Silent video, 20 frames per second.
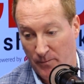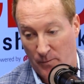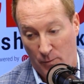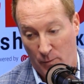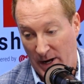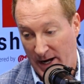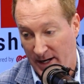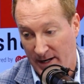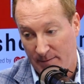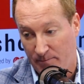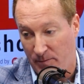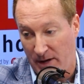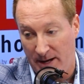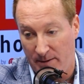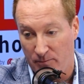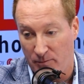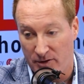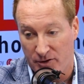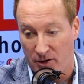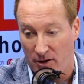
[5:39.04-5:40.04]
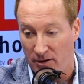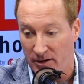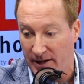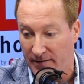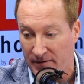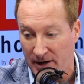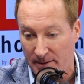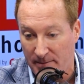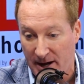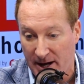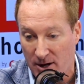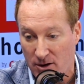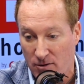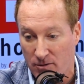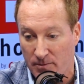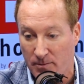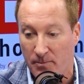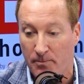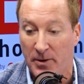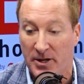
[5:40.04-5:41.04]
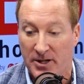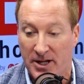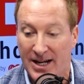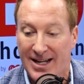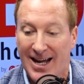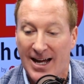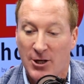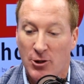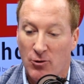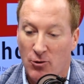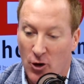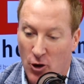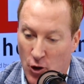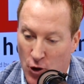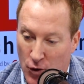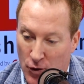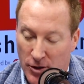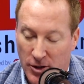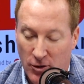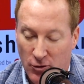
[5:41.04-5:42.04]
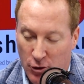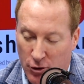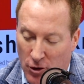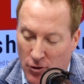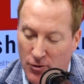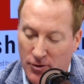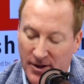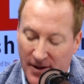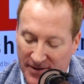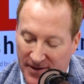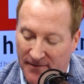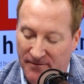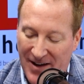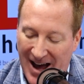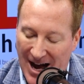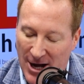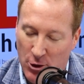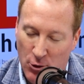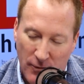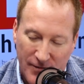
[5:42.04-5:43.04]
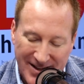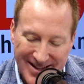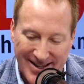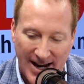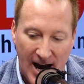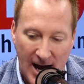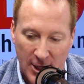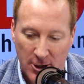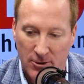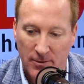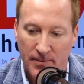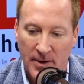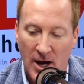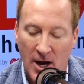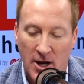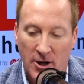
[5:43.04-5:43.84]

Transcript: went and started living on my own. But again, you learned the value of a dollar.